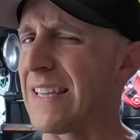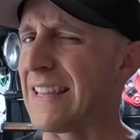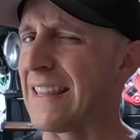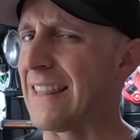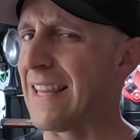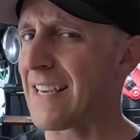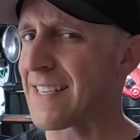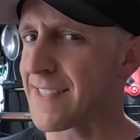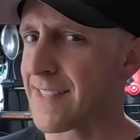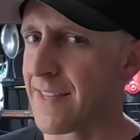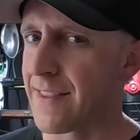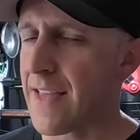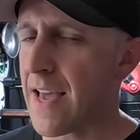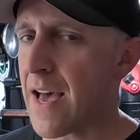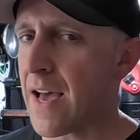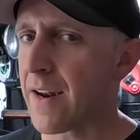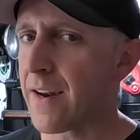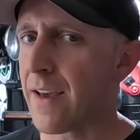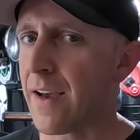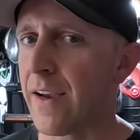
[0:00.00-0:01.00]
less than
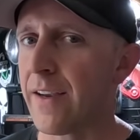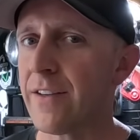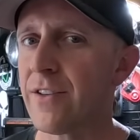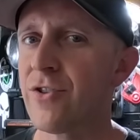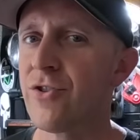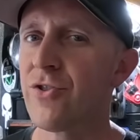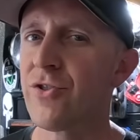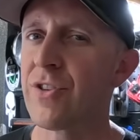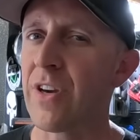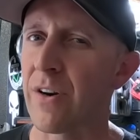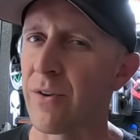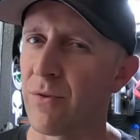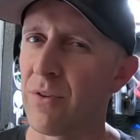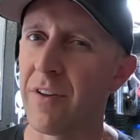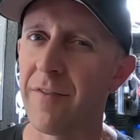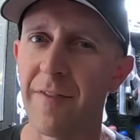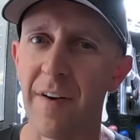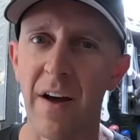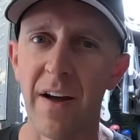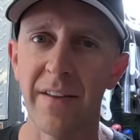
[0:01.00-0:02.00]
that, I generally
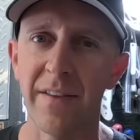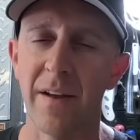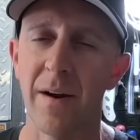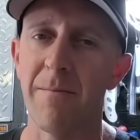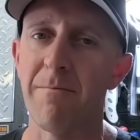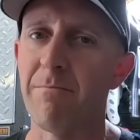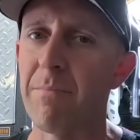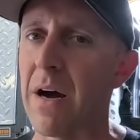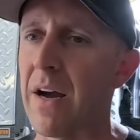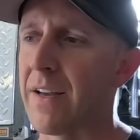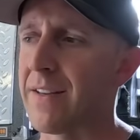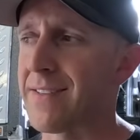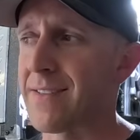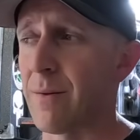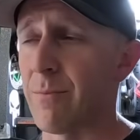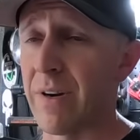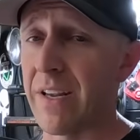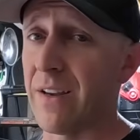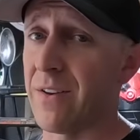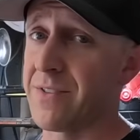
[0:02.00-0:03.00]
find that I'm buying
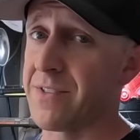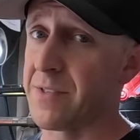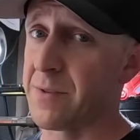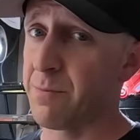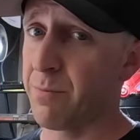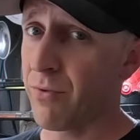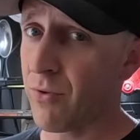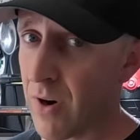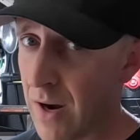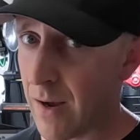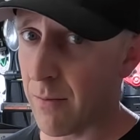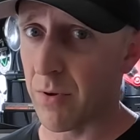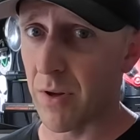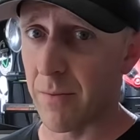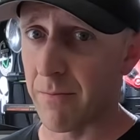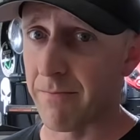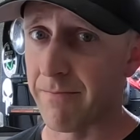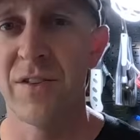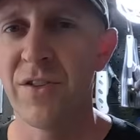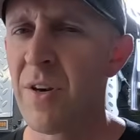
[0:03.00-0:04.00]
somebody else's
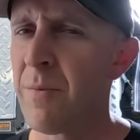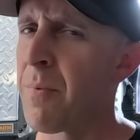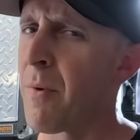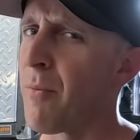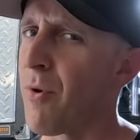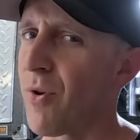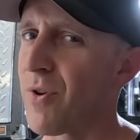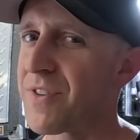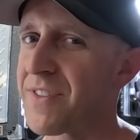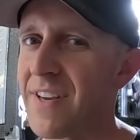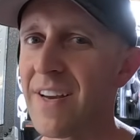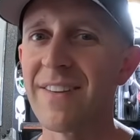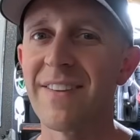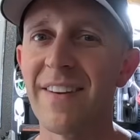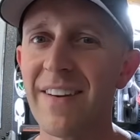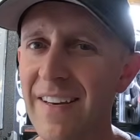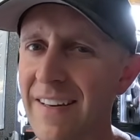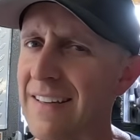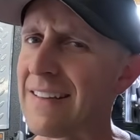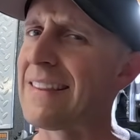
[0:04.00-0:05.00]
problem. Cheaper mowers tend to
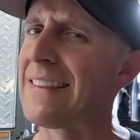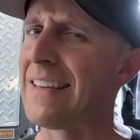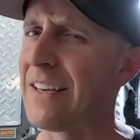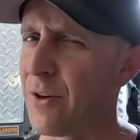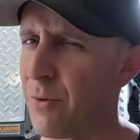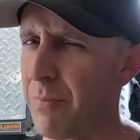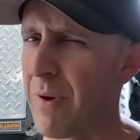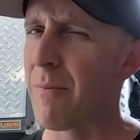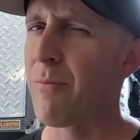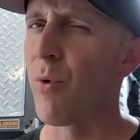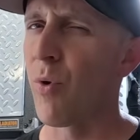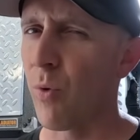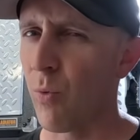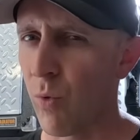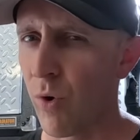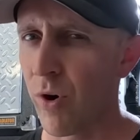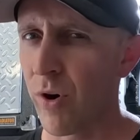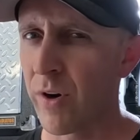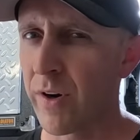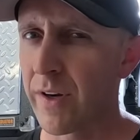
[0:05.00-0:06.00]
need a little bit more
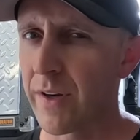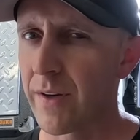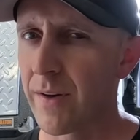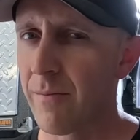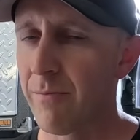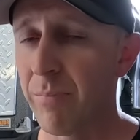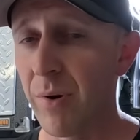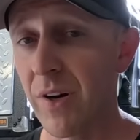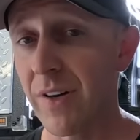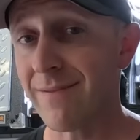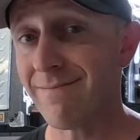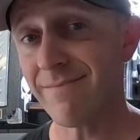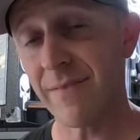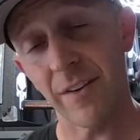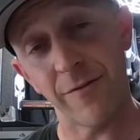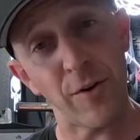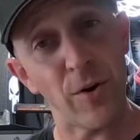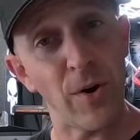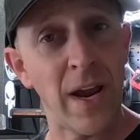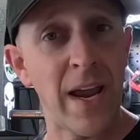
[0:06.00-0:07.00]
work, but
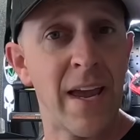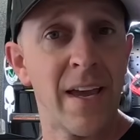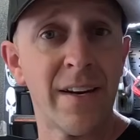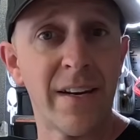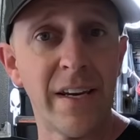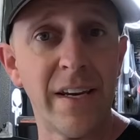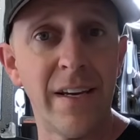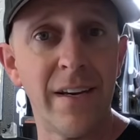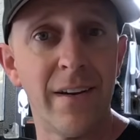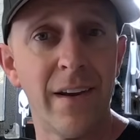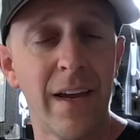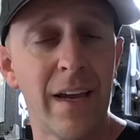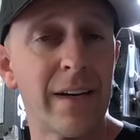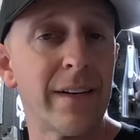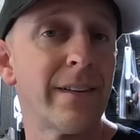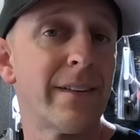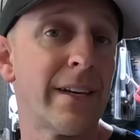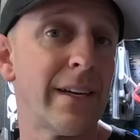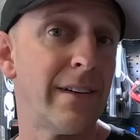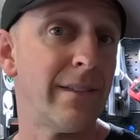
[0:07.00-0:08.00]
if you're handy
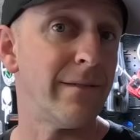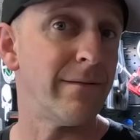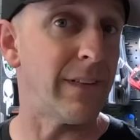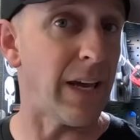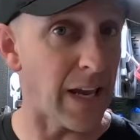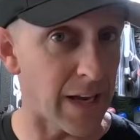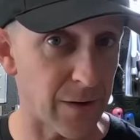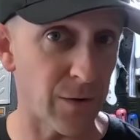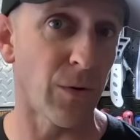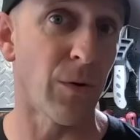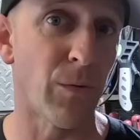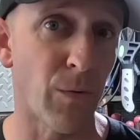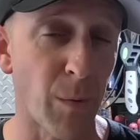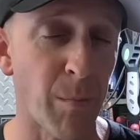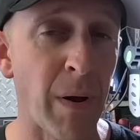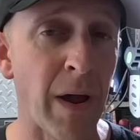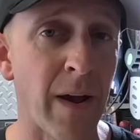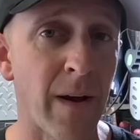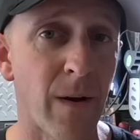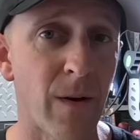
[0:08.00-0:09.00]
and can handle the
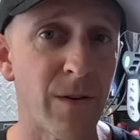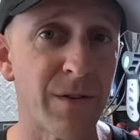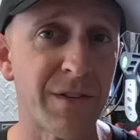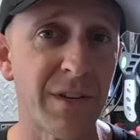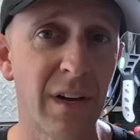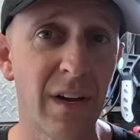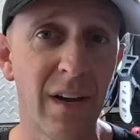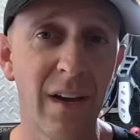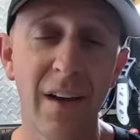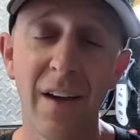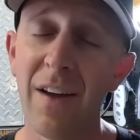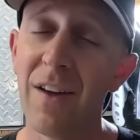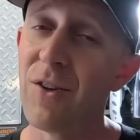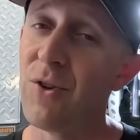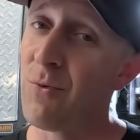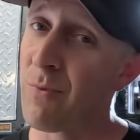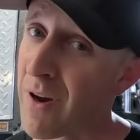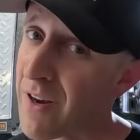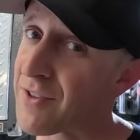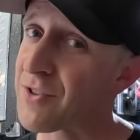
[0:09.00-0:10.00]
repairs,
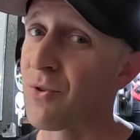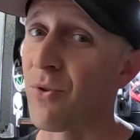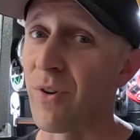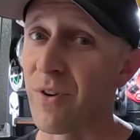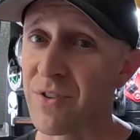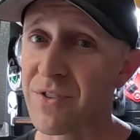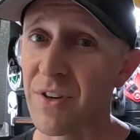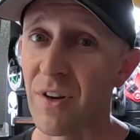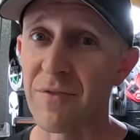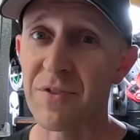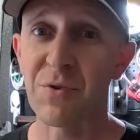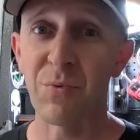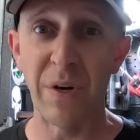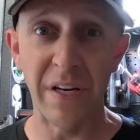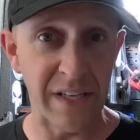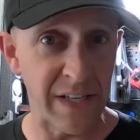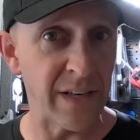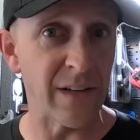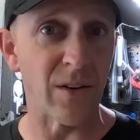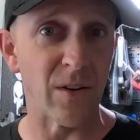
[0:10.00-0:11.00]
you may score yourself a sweet
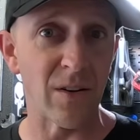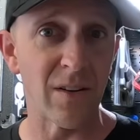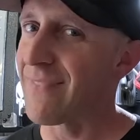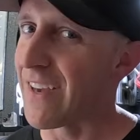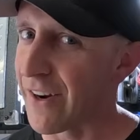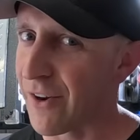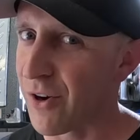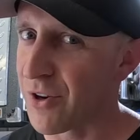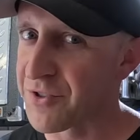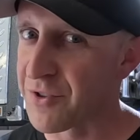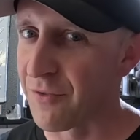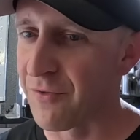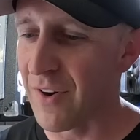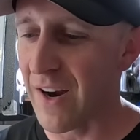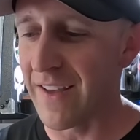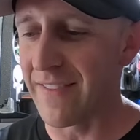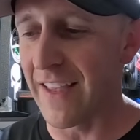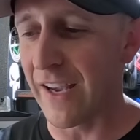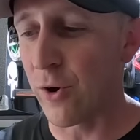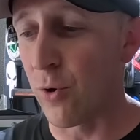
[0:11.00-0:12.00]
deal. And I also
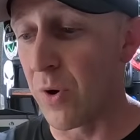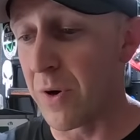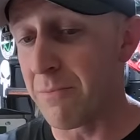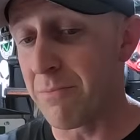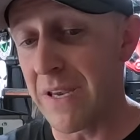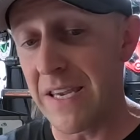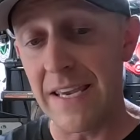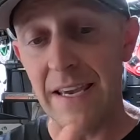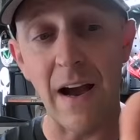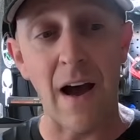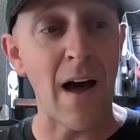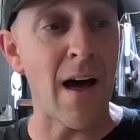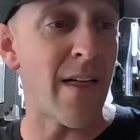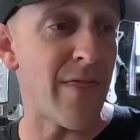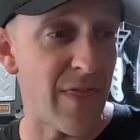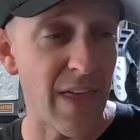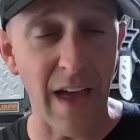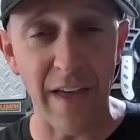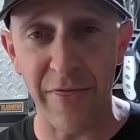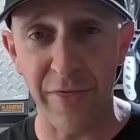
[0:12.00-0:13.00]
find that going
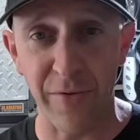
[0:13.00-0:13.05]
beyond that